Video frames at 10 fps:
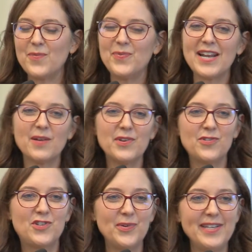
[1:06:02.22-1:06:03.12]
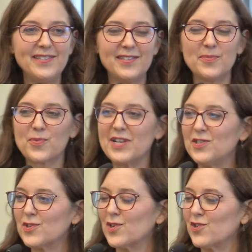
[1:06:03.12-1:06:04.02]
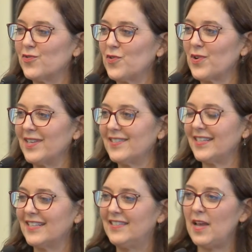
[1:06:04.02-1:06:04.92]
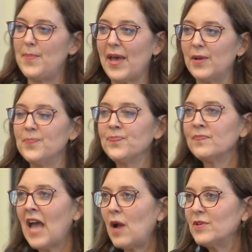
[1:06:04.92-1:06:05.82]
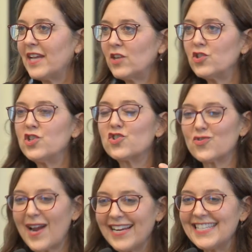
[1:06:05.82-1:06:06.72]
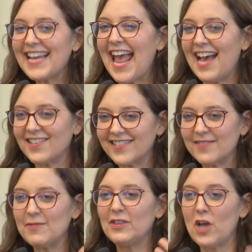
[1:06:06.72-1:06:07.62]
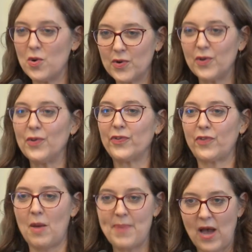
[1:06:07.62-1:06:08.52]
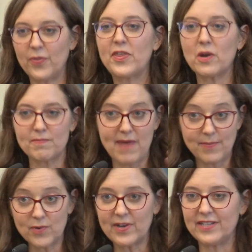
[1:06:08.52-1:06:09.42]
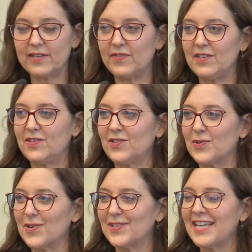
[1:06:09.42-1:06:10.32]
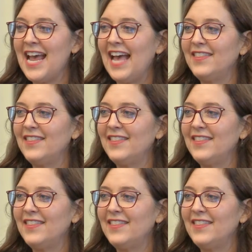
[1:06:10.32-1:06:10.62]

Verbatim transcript: When I was doing some research for this exhibit, I was actually trying to ask locals about their memories of these stores.